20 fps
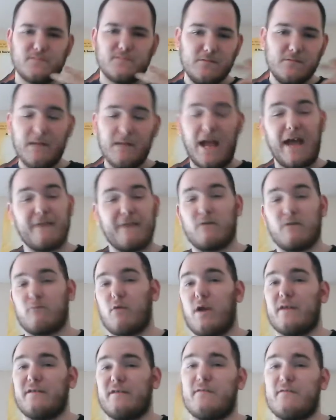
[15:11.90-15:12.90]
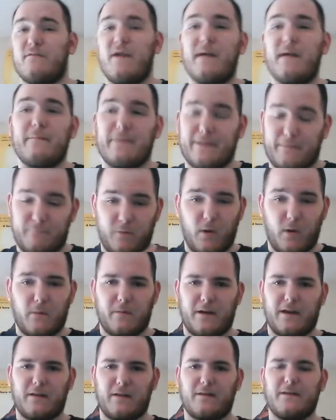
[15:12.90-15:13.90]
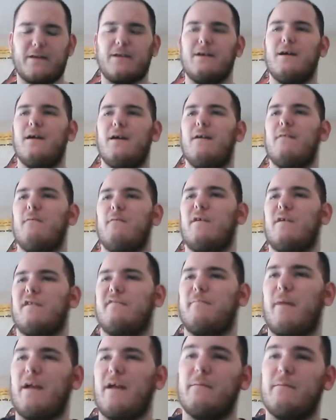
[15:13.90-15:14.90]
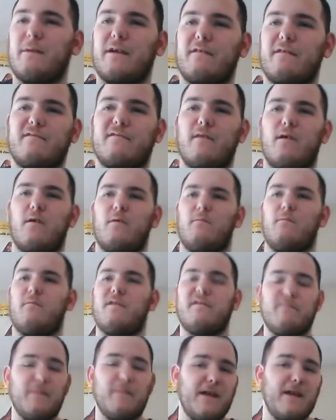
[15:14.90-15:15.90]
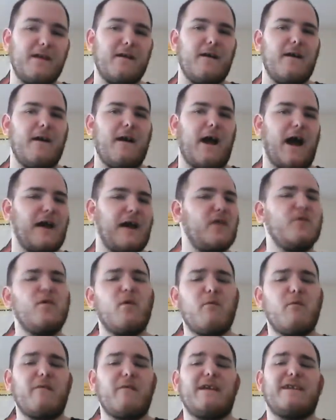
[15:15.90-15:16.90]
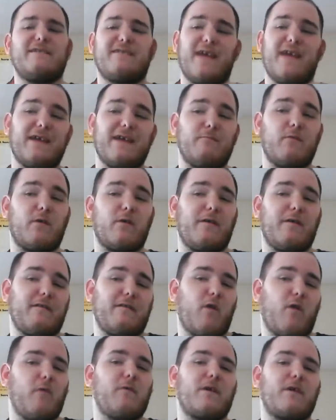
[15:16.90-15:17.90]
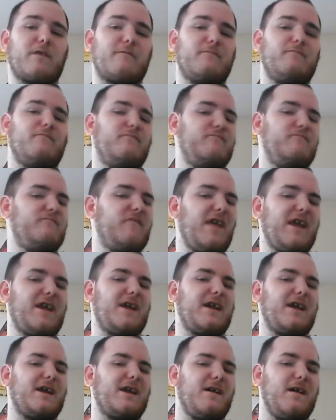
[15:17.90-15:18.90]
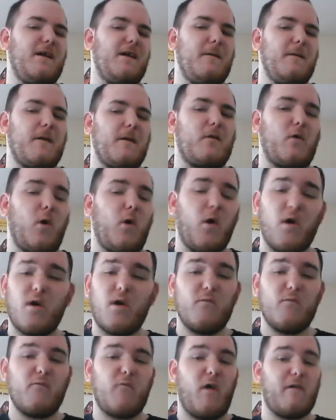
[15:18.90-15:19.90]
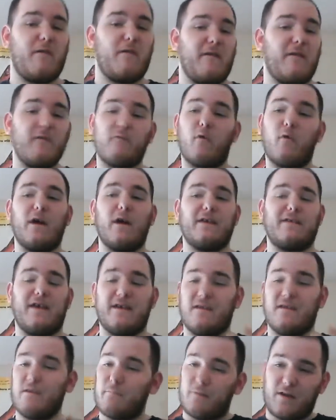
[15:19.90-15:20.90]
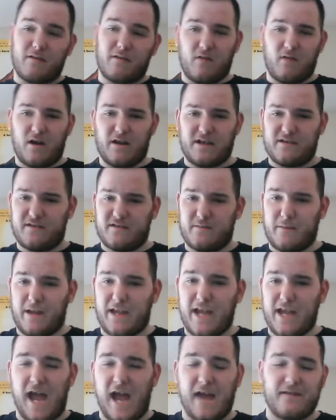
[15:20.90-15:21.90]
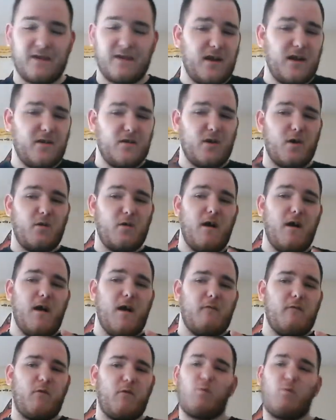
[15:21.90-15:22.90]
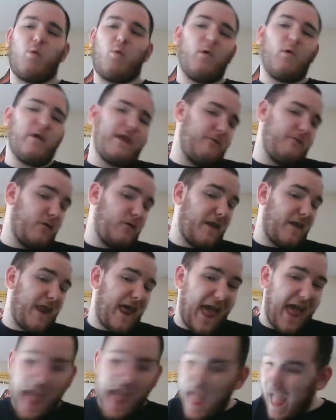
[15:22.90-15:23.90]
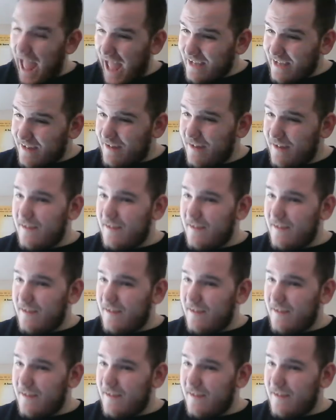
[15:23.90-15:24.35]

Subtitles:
having Ron to family permanently, which baked into your show, which means, I don't know what the intent were they thinking, or whether they fully intended to bring Ronnie to the main cast. I don't know what role he would have